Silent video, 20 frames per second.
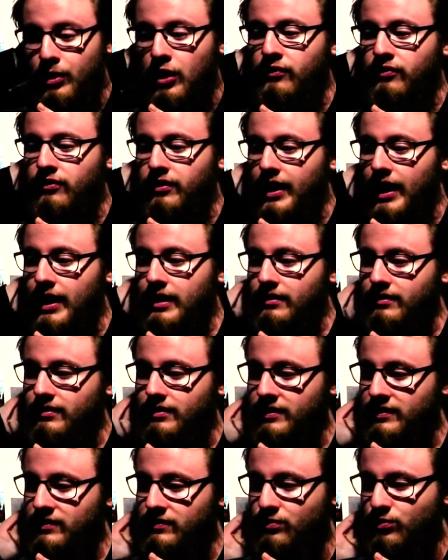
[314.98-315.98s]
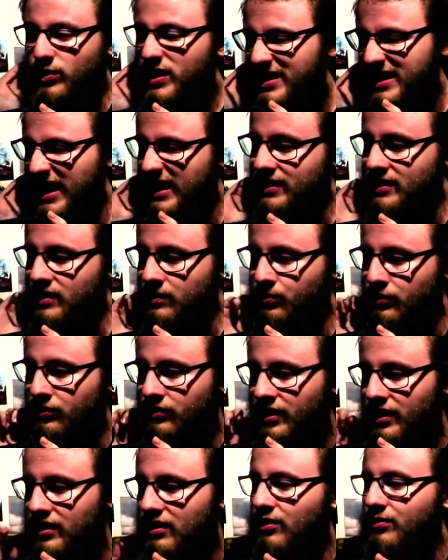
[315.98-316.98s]
over again. Because we're sensible,
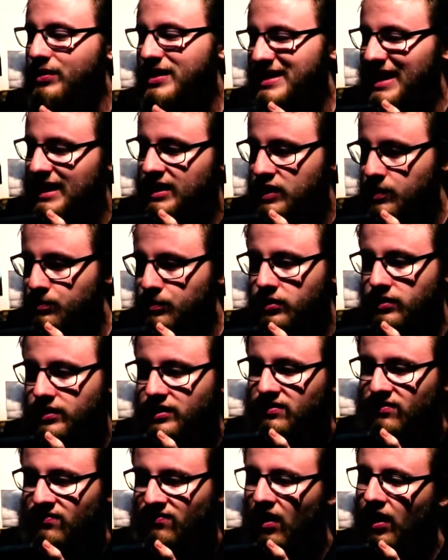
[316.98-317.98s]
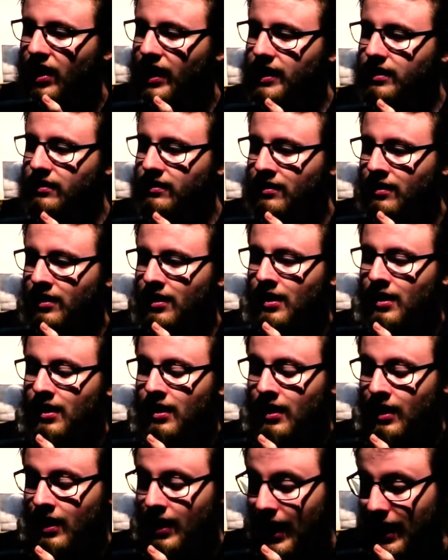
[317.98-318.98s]
you know, we're sensible. It's fine.
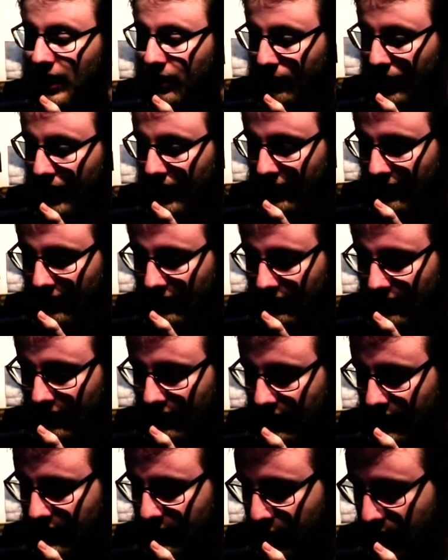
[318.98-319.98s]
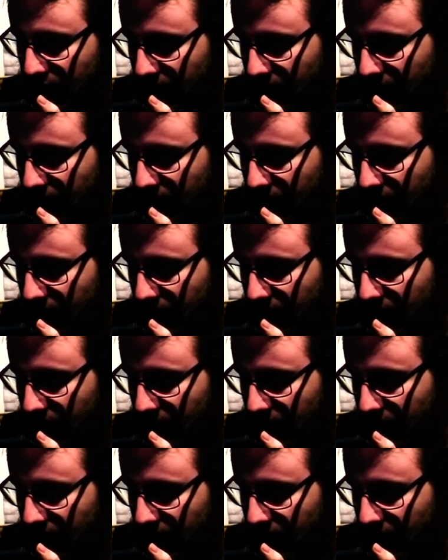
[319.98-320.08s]
Anyway, it's been